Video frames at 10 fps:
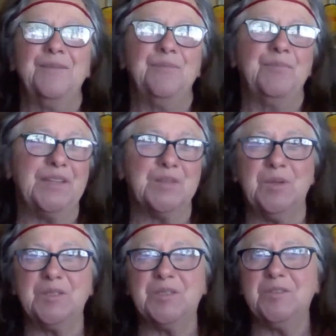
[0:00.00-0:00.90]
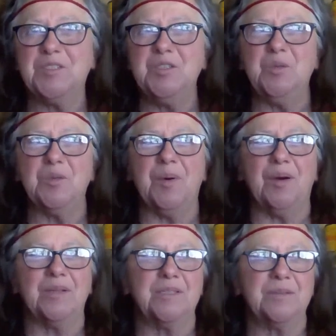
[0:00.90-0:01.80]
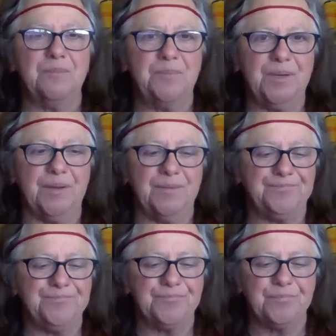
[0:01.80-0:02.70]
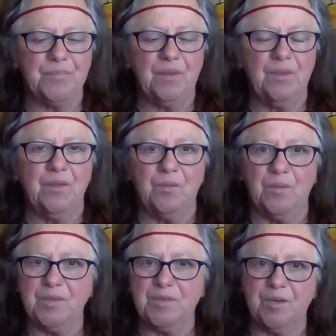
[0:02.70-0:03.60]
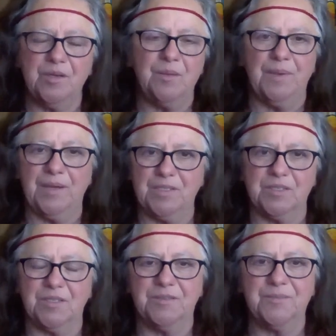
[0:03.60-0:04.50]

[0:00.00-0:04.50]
And that's what most of us do with pause. But when we turn it magical